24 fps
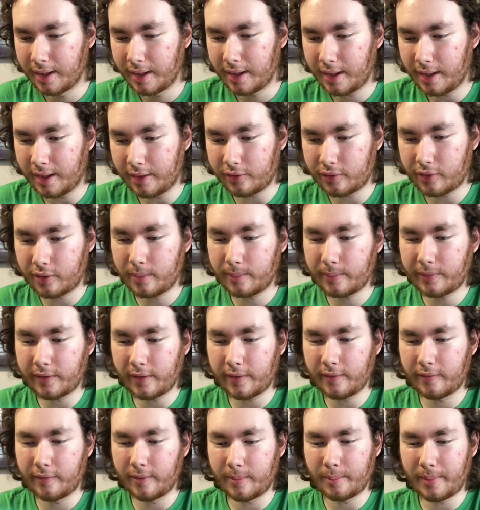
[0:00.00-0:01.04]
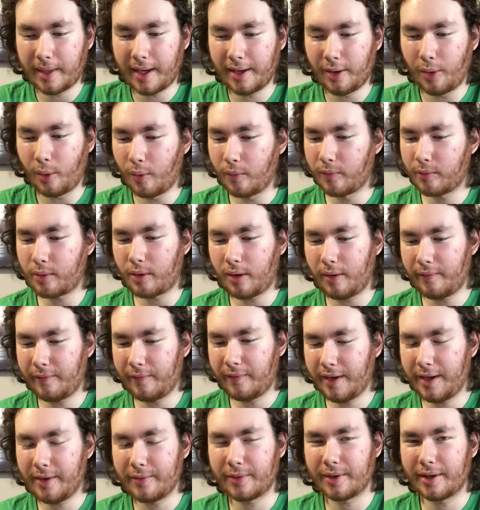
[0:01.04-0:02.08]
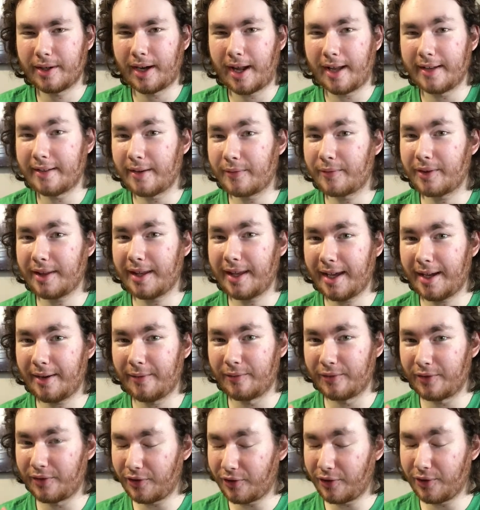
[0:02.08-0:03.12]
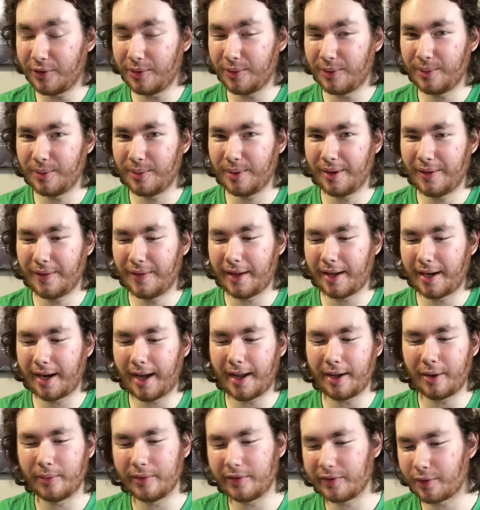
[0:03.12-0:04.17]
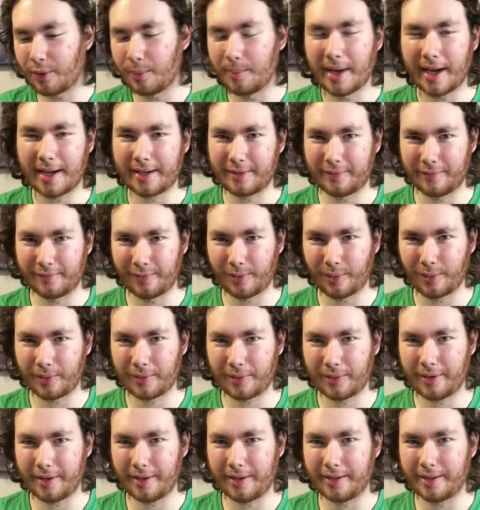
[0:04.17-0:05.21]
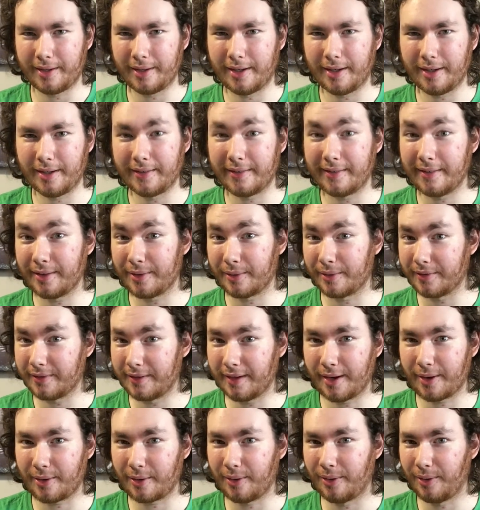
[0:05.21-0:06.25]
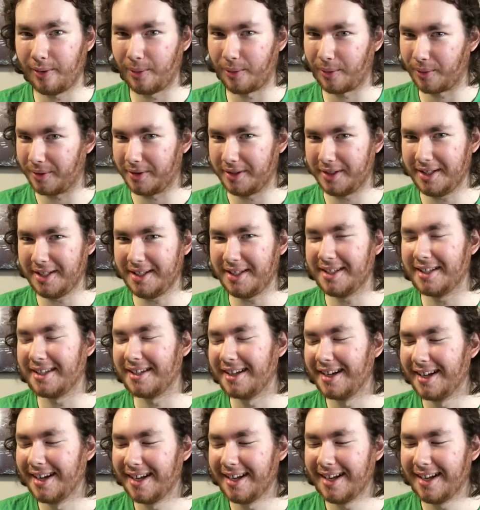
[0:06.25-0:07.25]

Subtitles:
In terms of my overall favorite, I definitely have two that I always go back and forth on. It's either Daryl or Negan.